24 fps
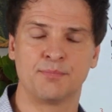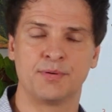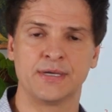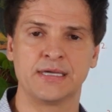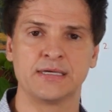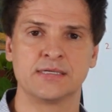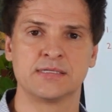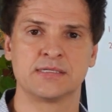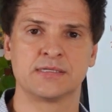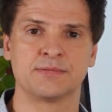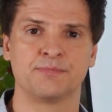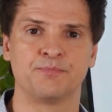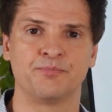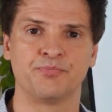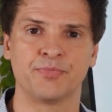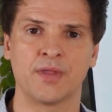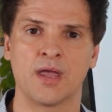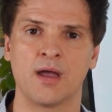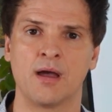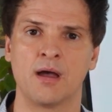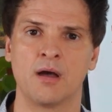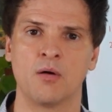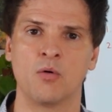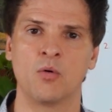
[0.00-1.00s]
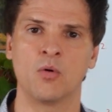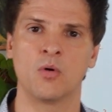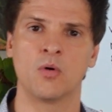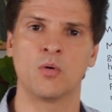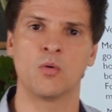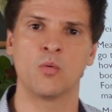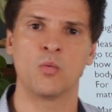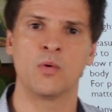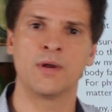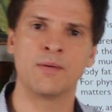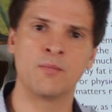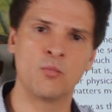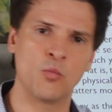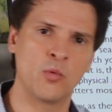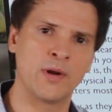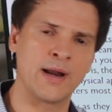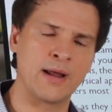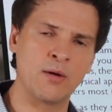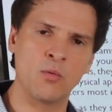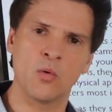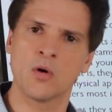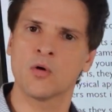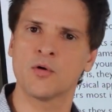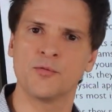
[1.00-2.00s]
because when
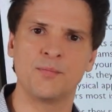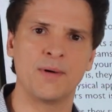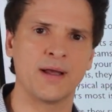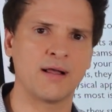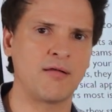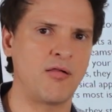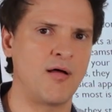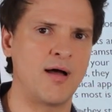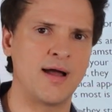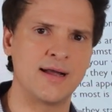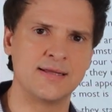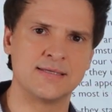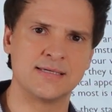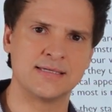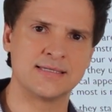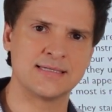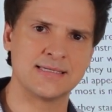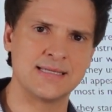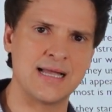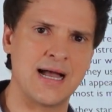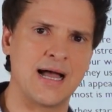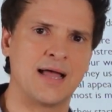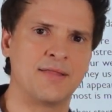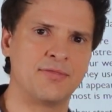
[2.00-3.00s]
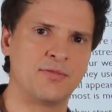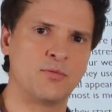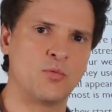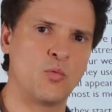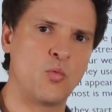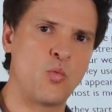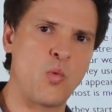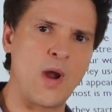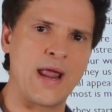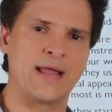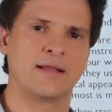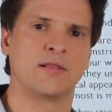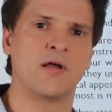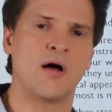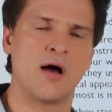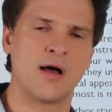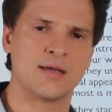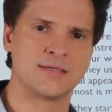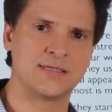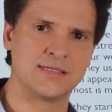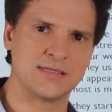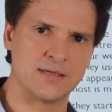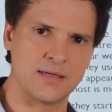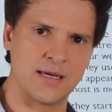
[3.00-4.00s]
I work with my clients, it's not weight
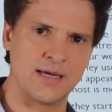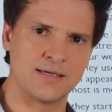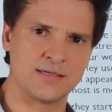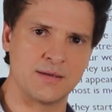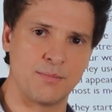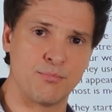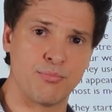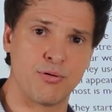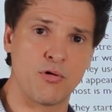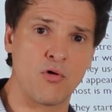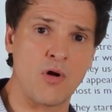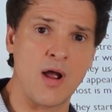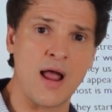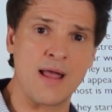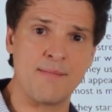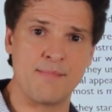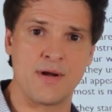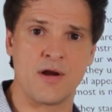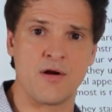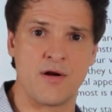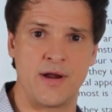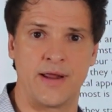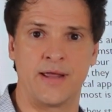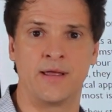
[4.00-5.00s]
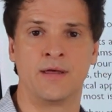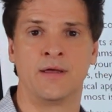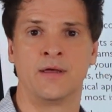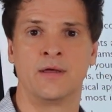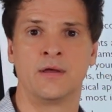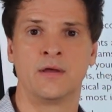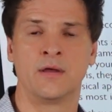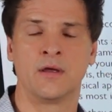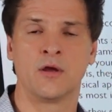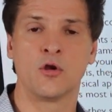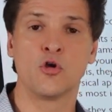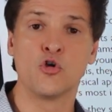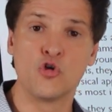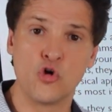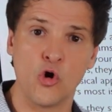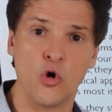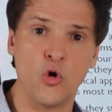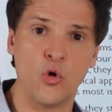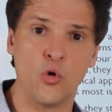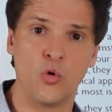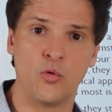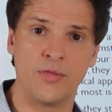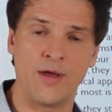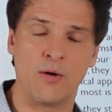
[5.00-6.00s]
loss as a primary
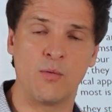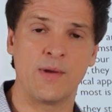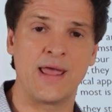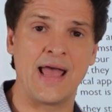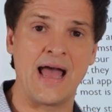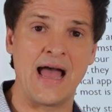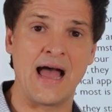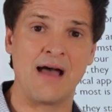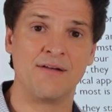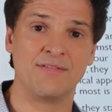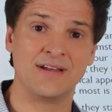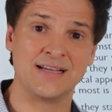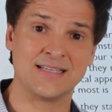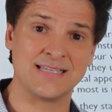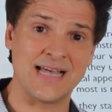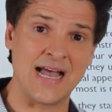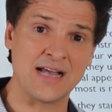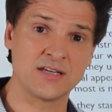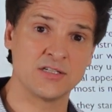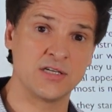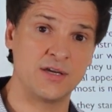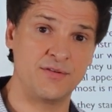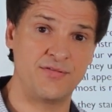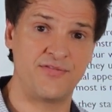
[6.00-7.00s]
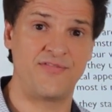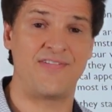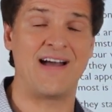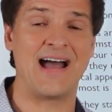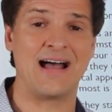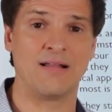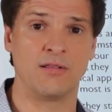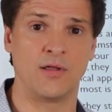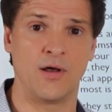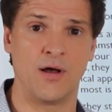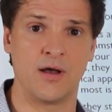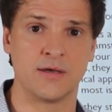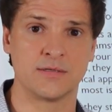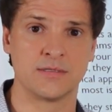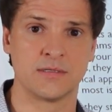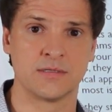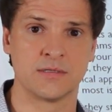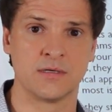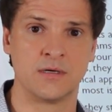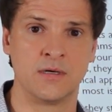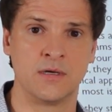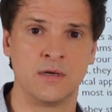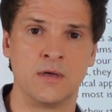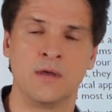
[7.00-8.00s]
goal that we have. It's actually fat
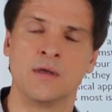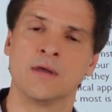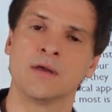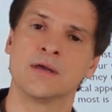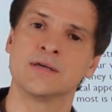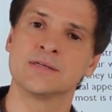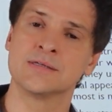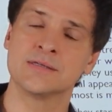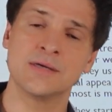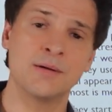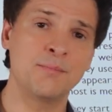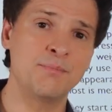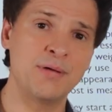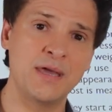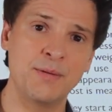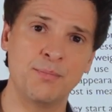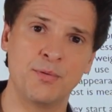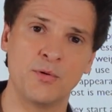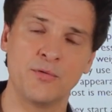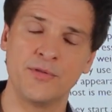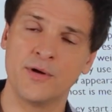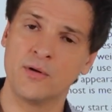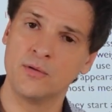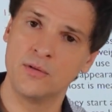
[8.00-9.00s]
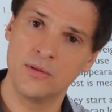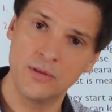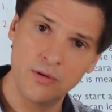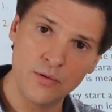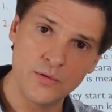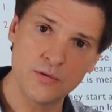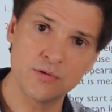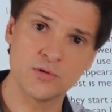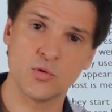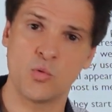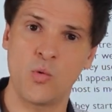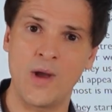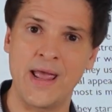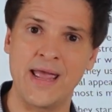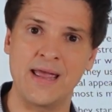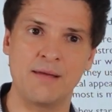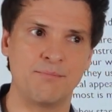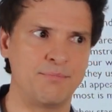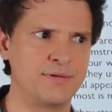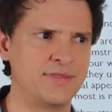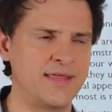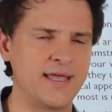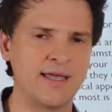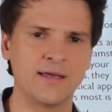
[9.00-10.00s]
loss. Because some people, they'll lose weight,
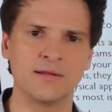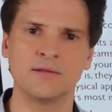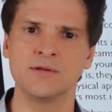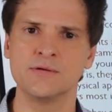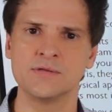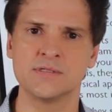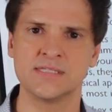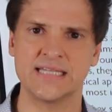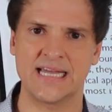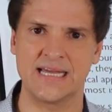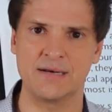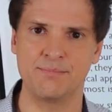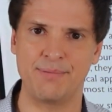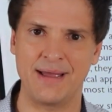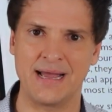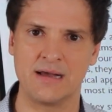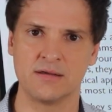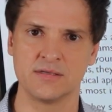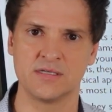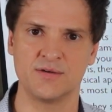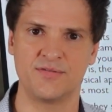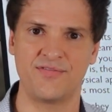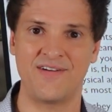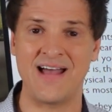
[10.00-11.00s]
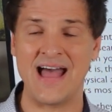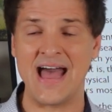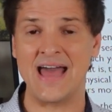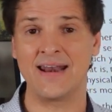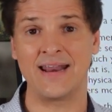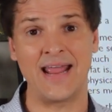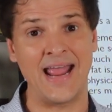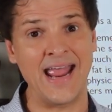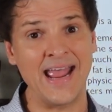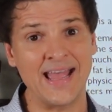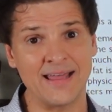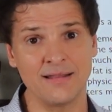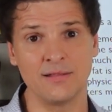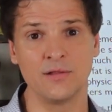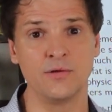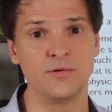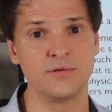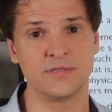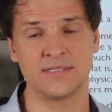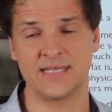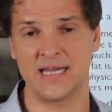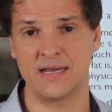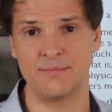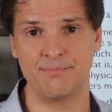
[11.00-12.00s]
but they could lose 10 pounds of fat and
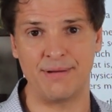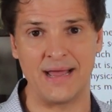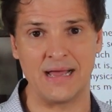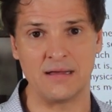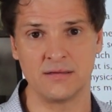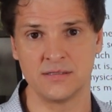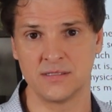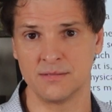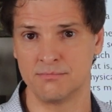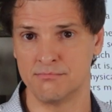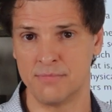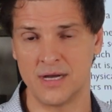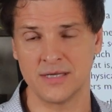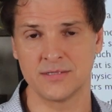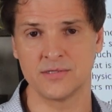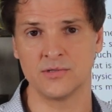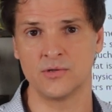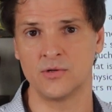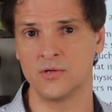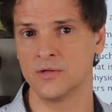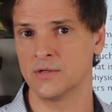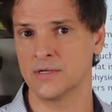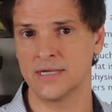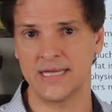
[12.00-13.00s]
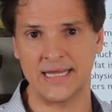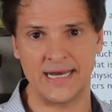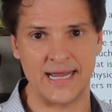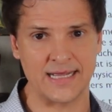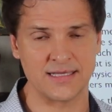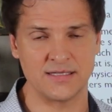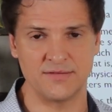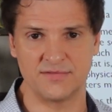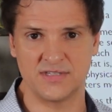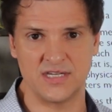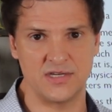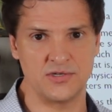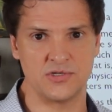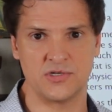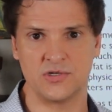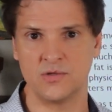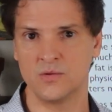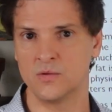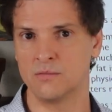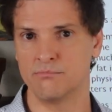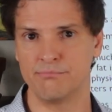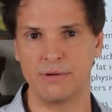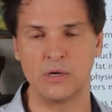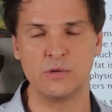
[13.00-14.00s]
lose 10 pounds of muscle and connective
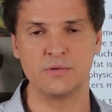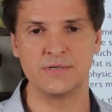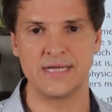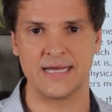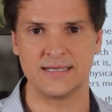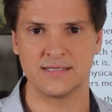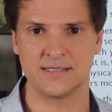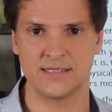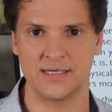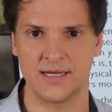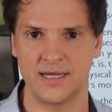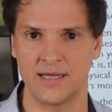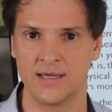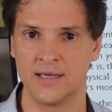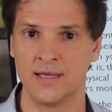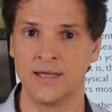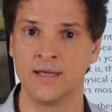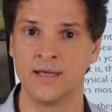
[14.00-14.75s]
tissue and bone density.